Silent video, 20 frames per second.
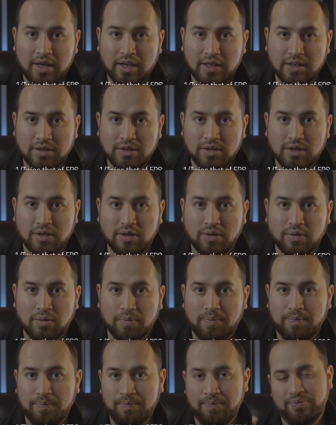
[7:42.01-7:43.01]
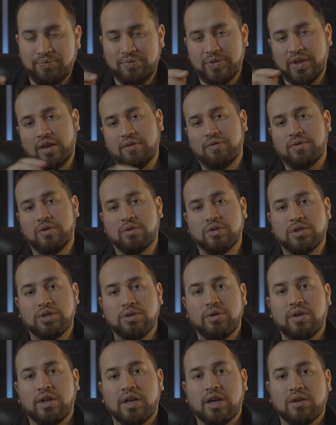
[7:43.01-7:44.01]
And so if you're
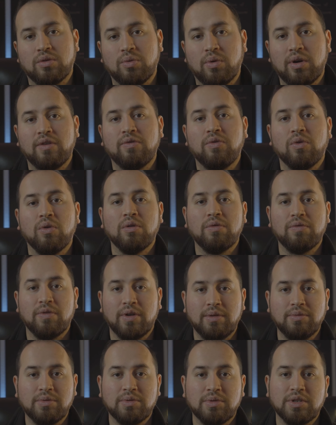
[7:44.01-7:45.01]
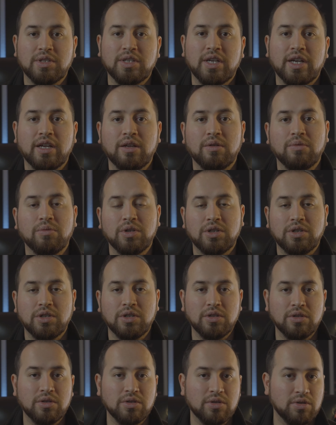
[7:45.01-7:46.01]
shooting at 24 frames per second, which
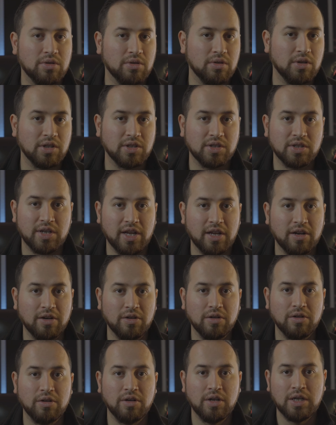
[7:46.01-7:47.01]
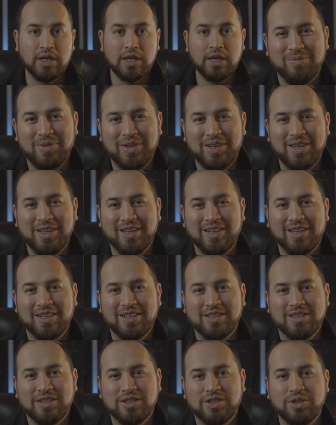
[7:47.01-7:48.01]
is standard, you'd be
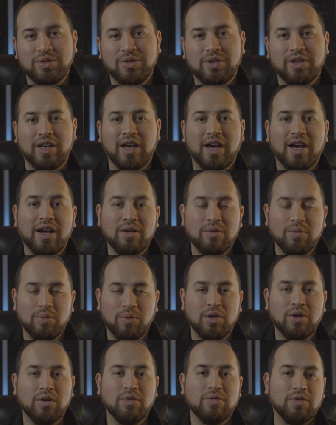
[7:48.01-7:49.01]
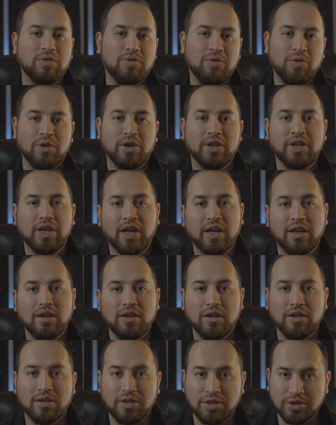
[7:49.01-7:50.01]
shooting at 1/48
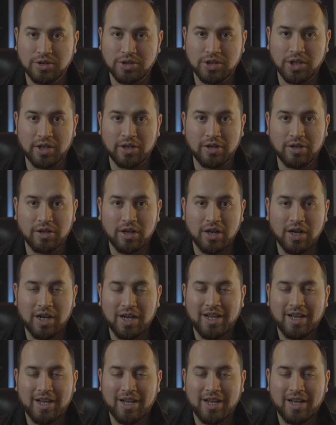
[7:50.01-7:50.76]
on your shutter.